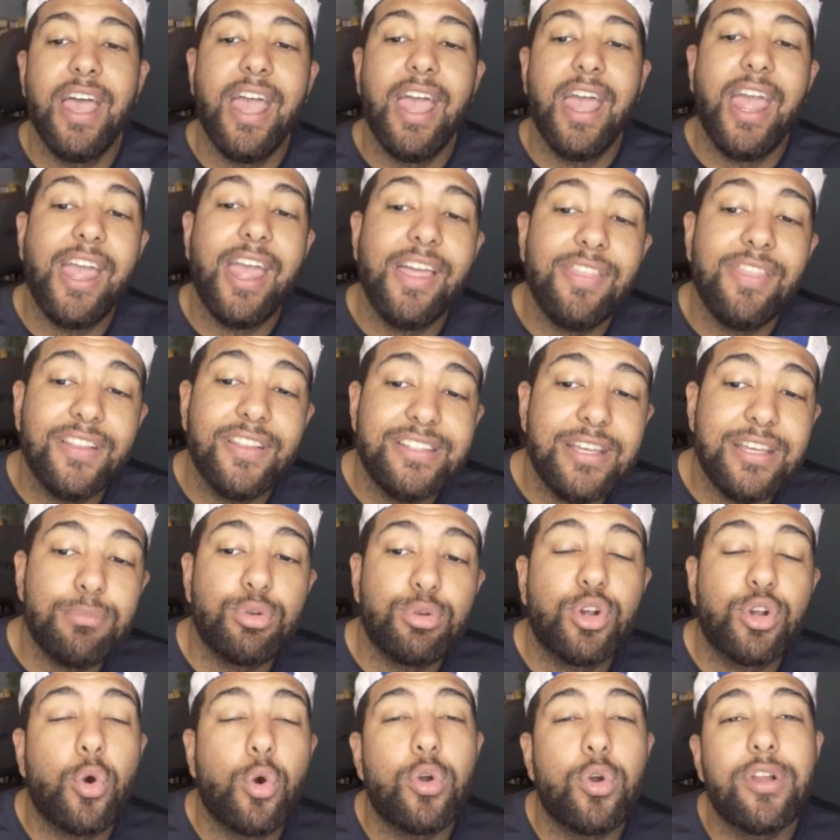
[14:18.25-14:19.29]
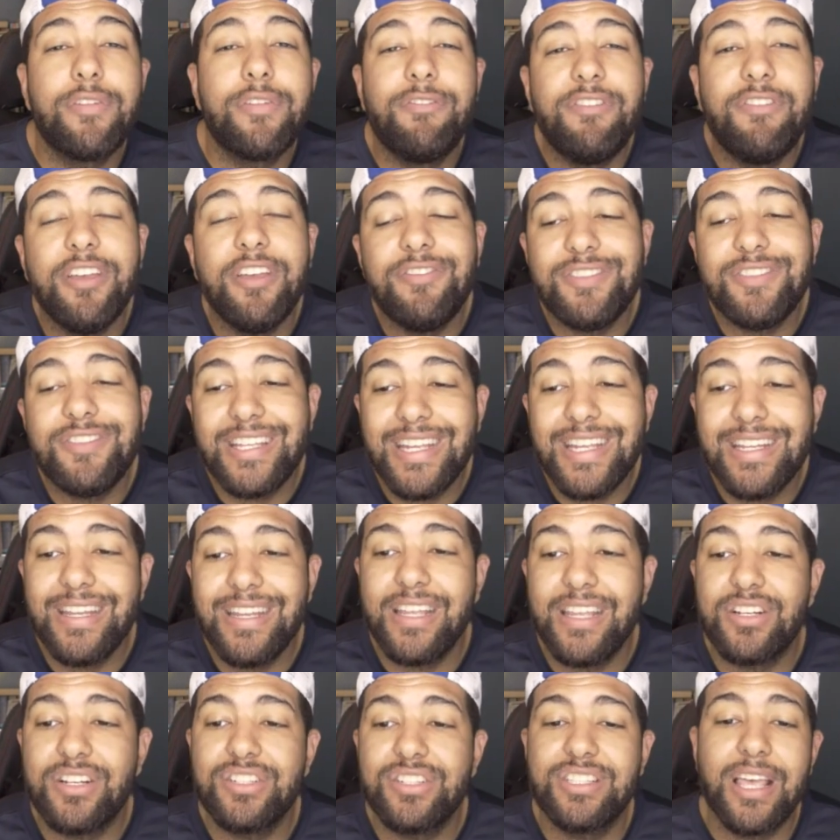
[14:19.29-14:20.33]
and the team recorded 15
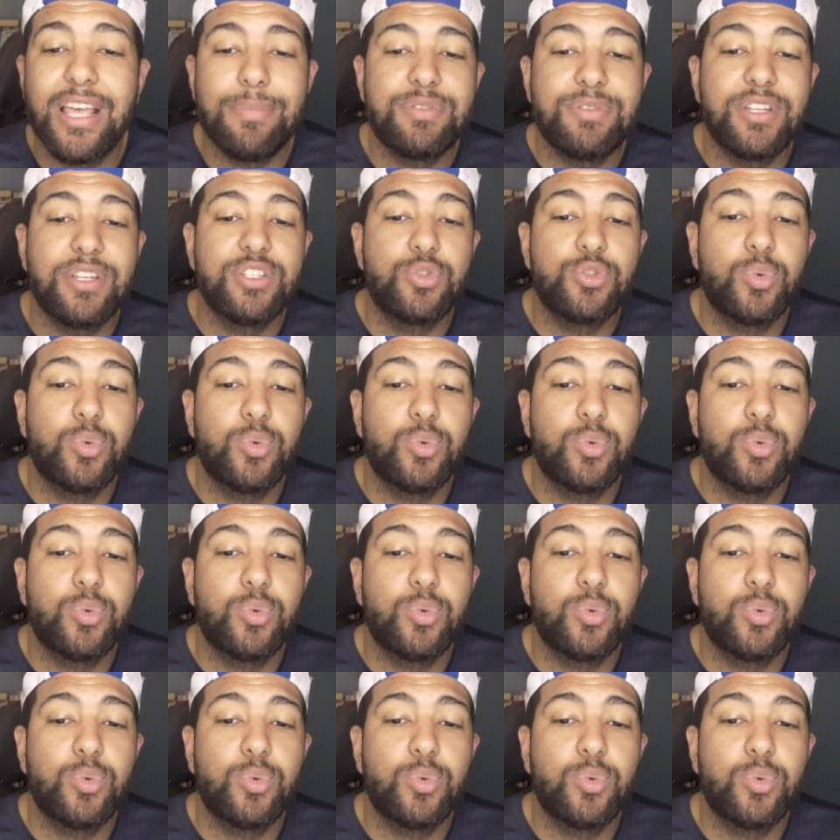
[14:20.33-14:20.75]
interceptions,